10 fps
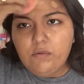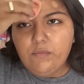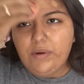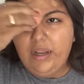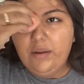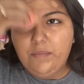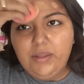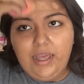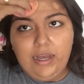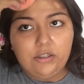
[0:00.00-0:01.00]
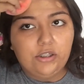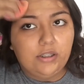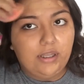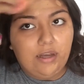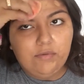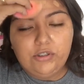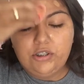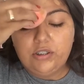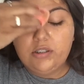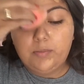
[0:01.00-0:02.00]
randomly. Actually, I was
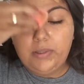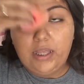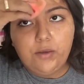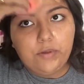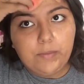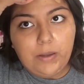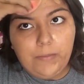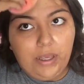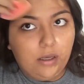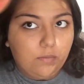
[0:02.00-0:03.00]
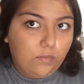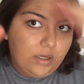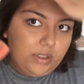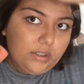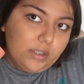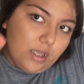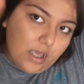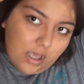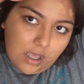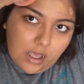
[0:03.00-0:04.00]
just playing with my makeup once,
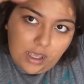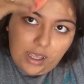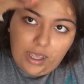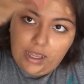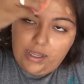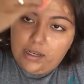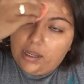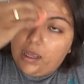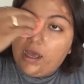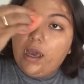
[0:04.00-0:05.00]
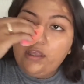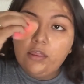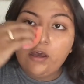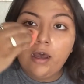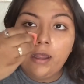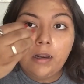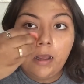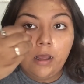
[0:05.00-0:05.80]
and I thought